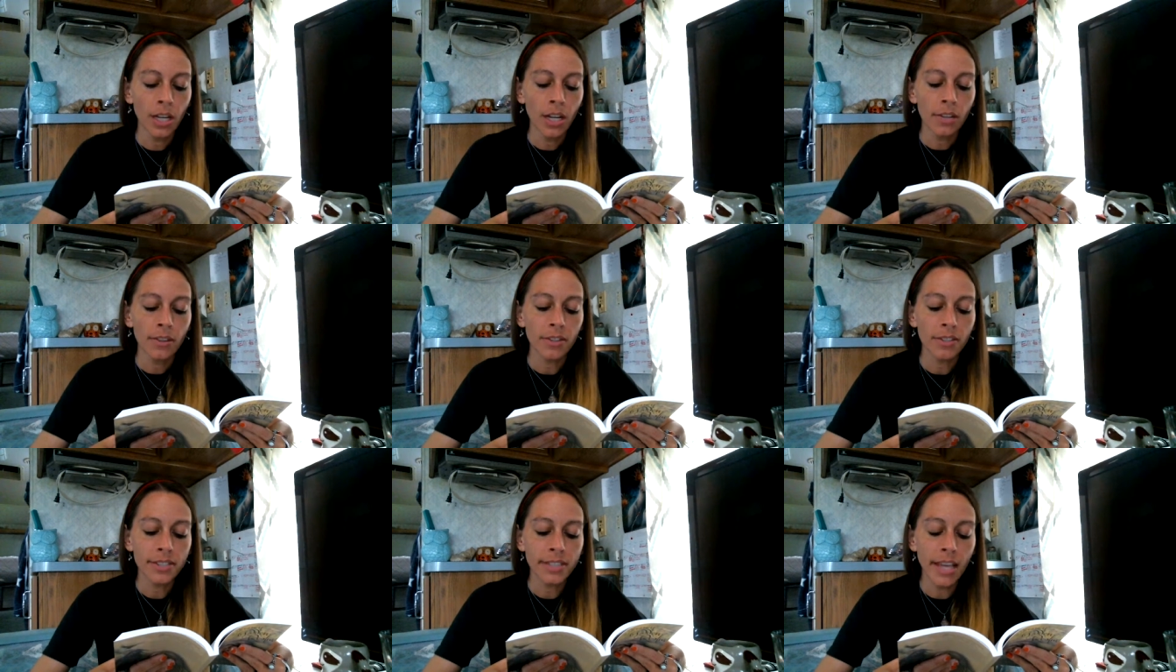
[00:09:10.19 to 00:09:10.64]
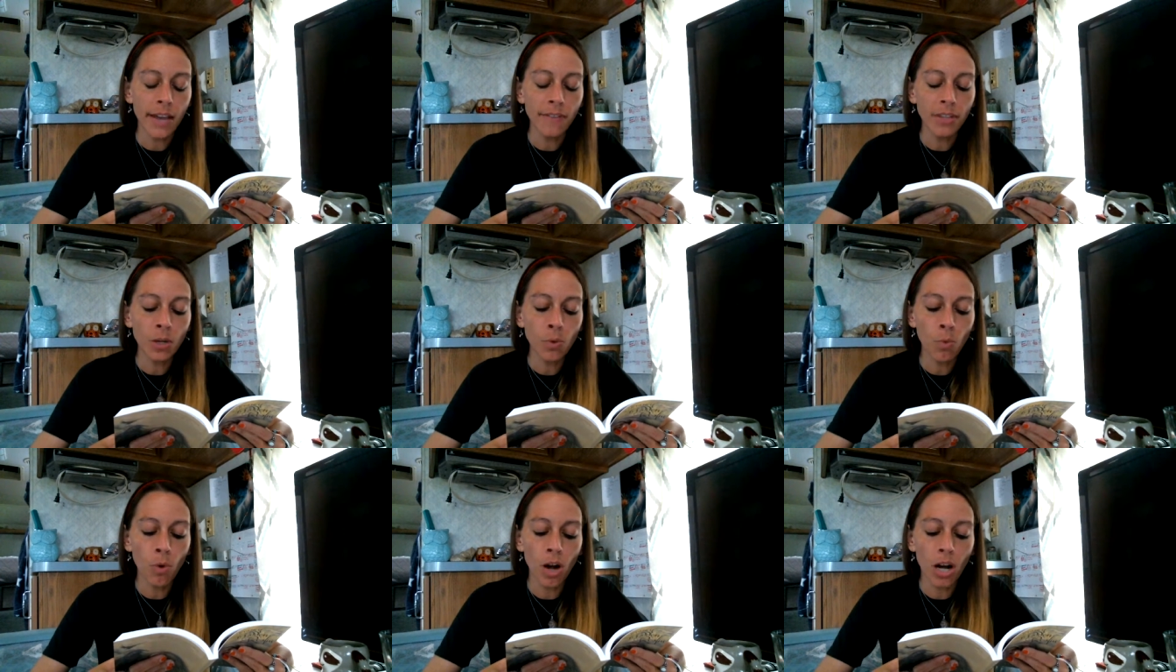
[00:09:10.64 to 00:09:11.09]
The Seven
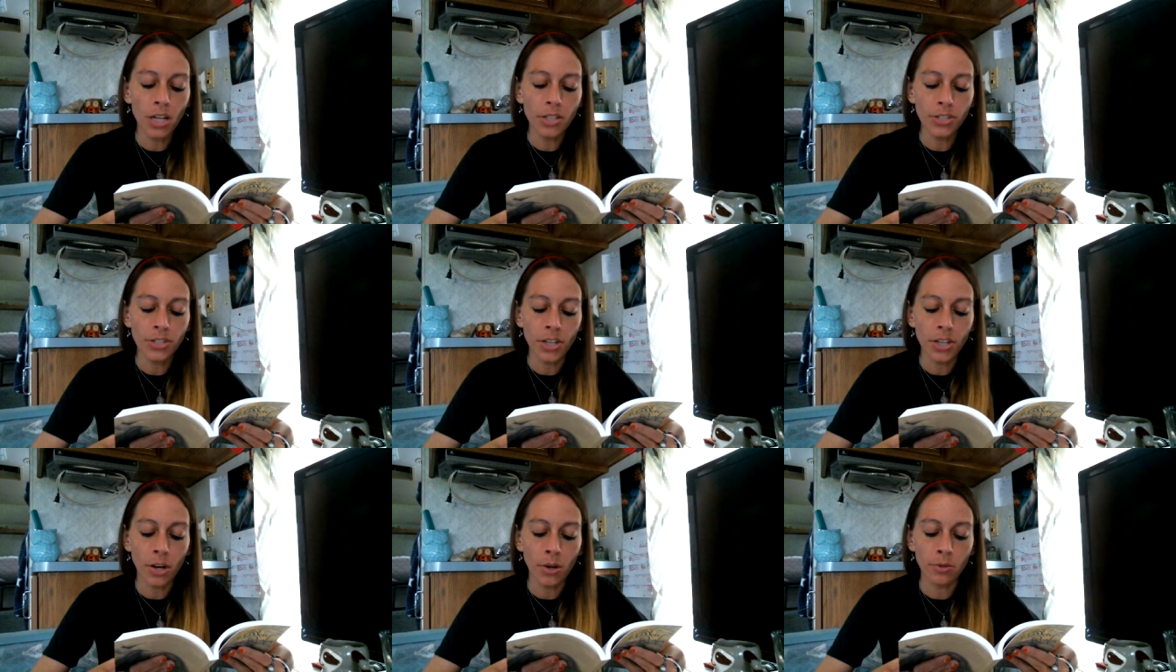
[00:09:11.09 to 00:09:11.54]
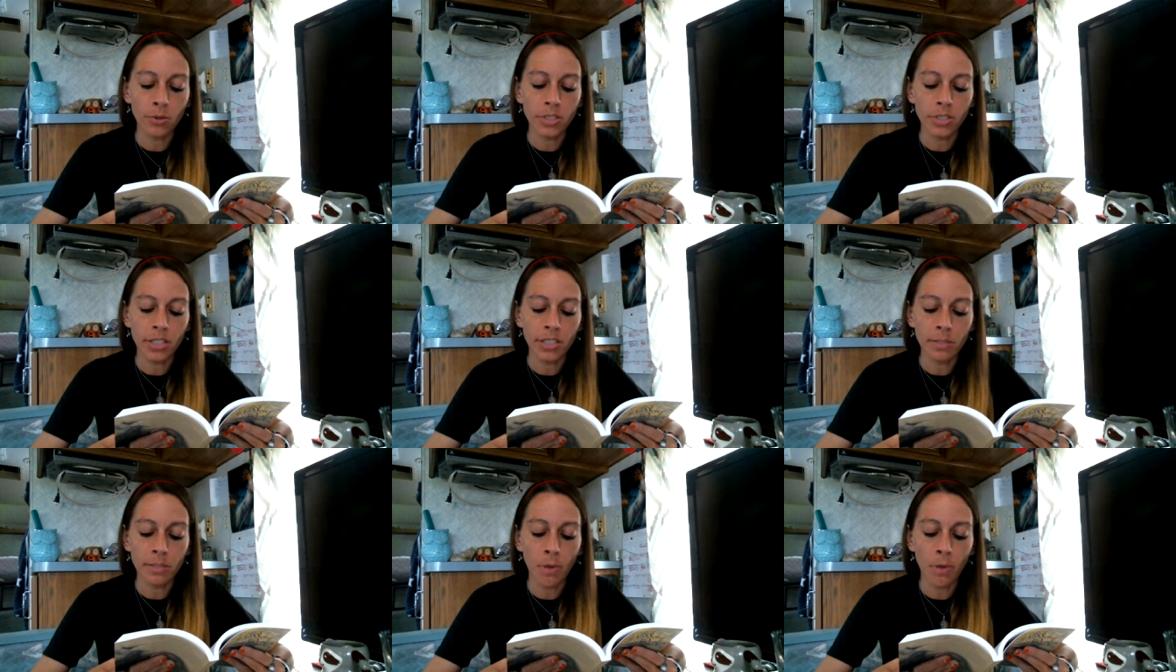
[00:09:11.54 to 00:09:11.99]
of Wands shows
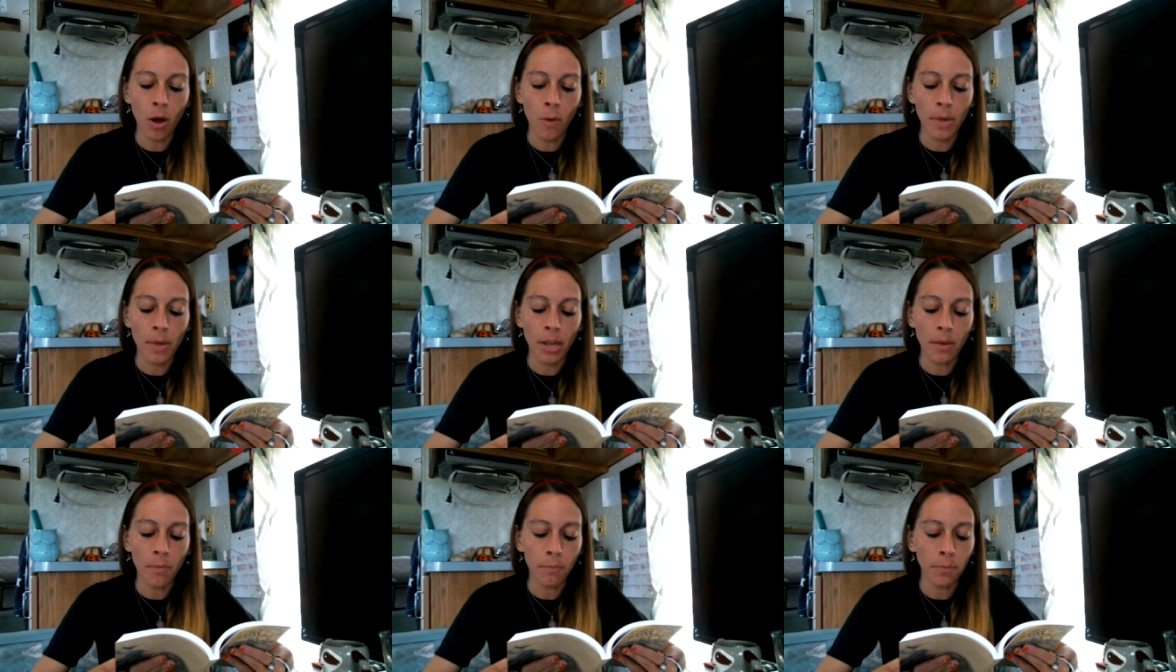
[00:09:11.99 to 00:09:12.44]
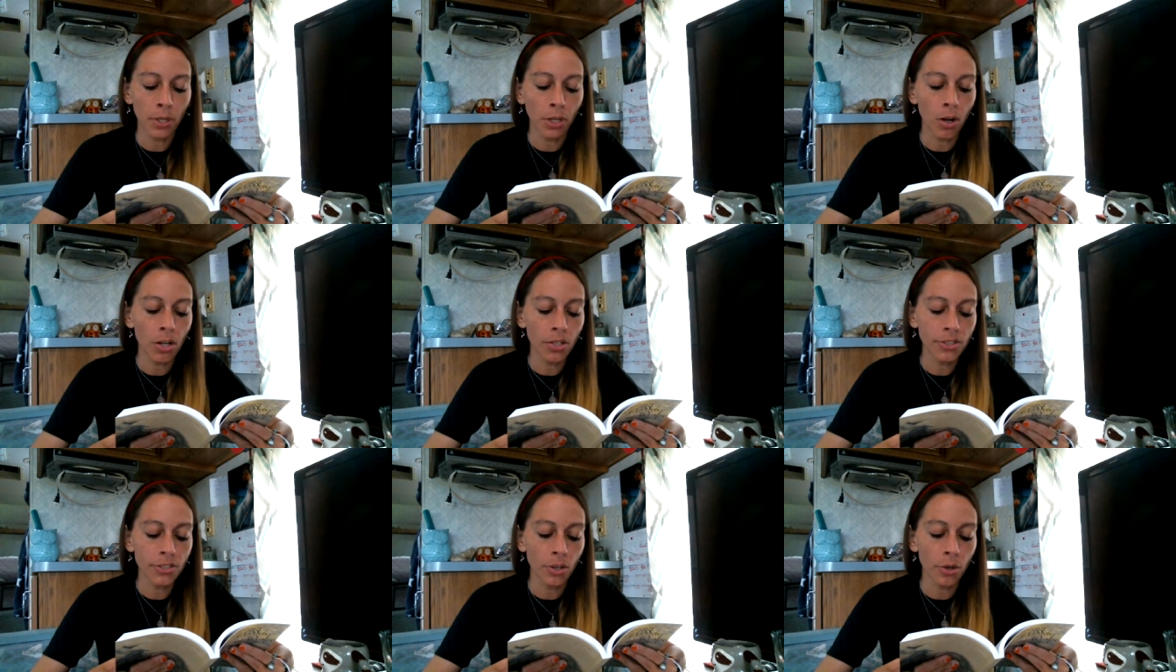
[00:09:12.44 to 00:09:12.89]
this moment, but
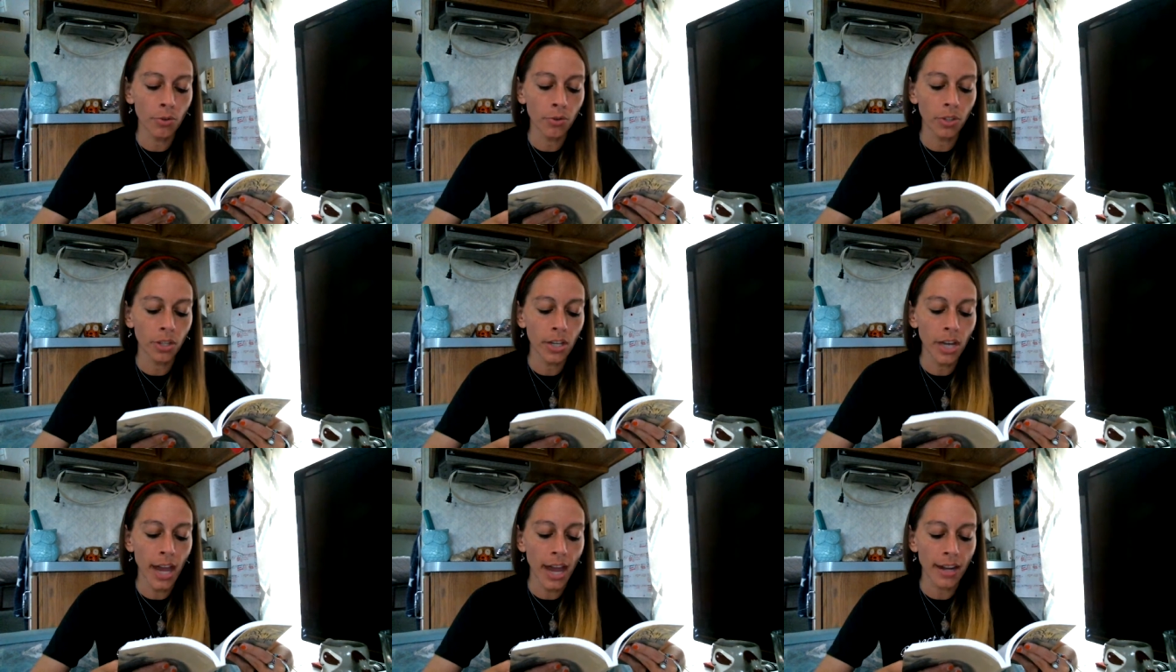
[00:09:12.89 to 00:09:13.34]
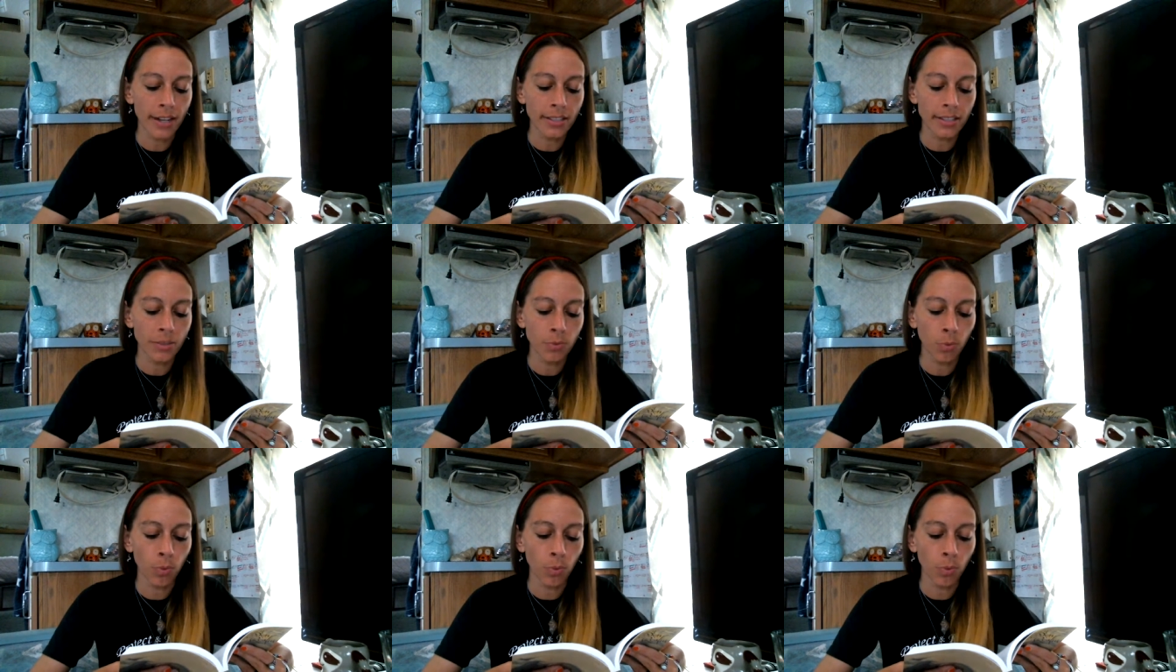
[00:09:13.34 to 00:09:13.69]
also the next,